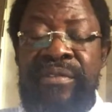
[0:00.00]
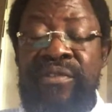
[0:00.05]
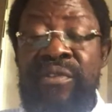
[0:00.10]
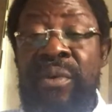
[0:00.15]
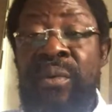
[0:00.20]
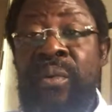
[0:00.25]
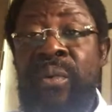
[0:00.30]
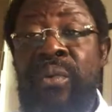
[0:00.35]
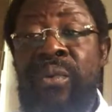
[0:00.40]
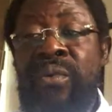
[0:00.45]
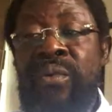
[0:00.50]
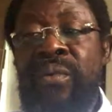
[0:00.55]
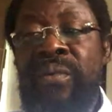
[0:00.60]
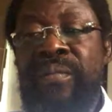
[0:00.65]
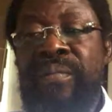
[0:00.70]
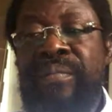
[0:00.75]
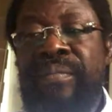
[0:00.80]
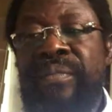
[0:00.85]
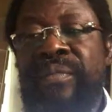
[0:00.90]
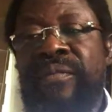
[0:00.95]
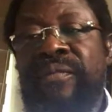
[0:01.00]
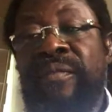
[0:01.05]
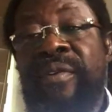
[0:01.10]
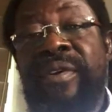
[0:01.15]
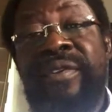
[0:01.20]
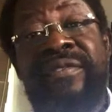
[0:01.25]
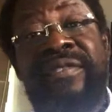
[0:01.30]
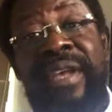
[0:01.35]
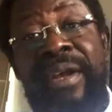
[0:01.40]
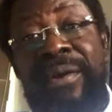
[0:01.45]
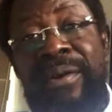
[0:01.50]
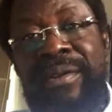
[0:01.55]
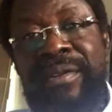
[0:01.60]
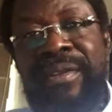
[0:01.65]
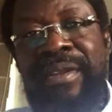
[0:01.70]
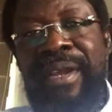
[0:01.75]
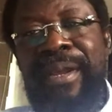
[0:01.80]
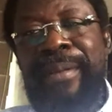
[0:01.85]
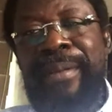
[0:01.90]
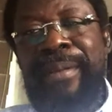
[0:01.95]
sanwo for a second
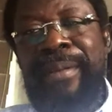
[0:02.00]
time.